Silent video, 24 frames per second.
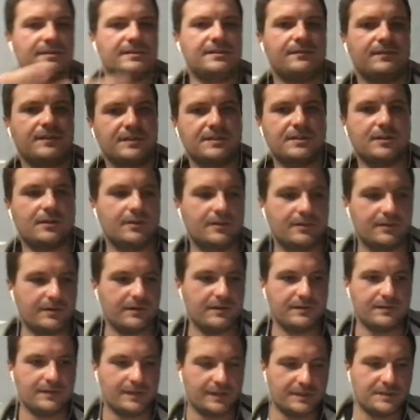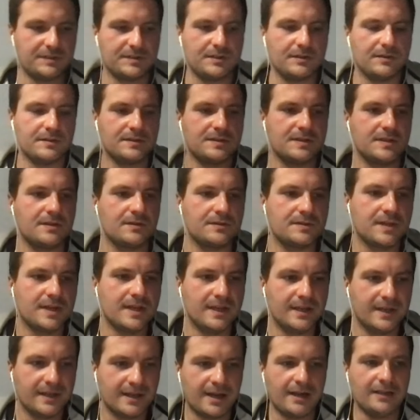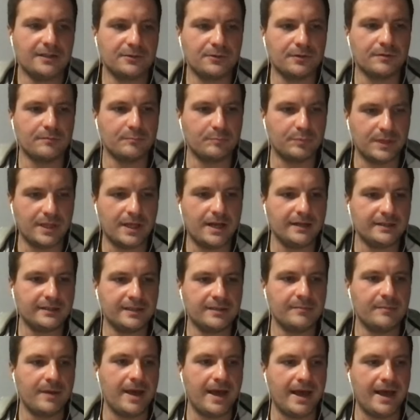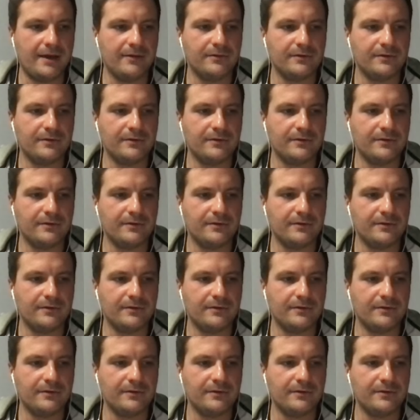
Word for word: I, of this are like serious. He goes, Kyler Gordon blocked him out